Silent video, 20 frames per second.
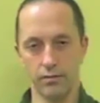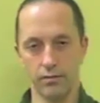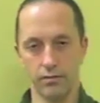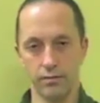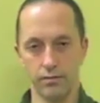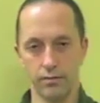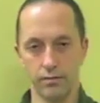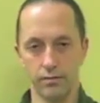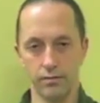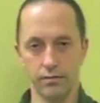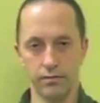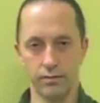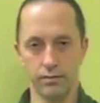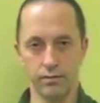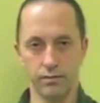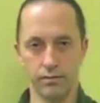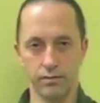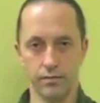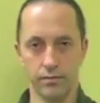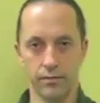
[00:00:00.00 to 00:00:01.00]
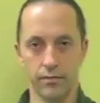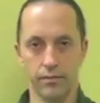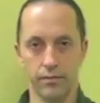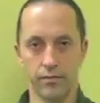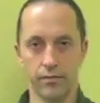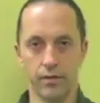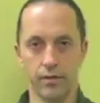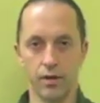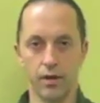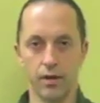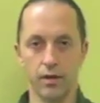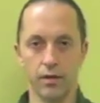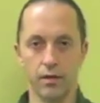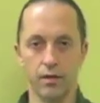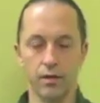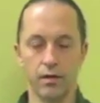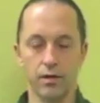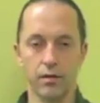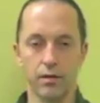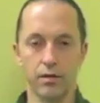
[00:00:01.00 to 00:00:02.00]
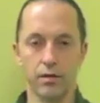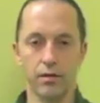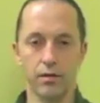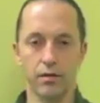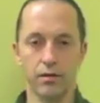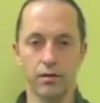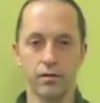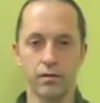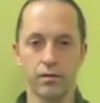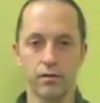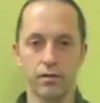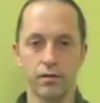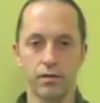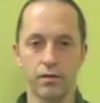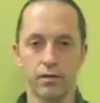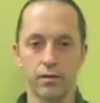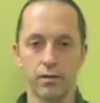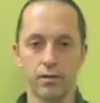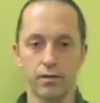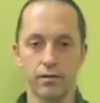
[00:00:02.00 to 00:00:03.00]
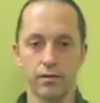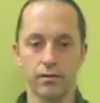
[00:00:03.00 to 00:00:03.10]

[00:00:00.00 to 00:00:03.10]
(no one is talking)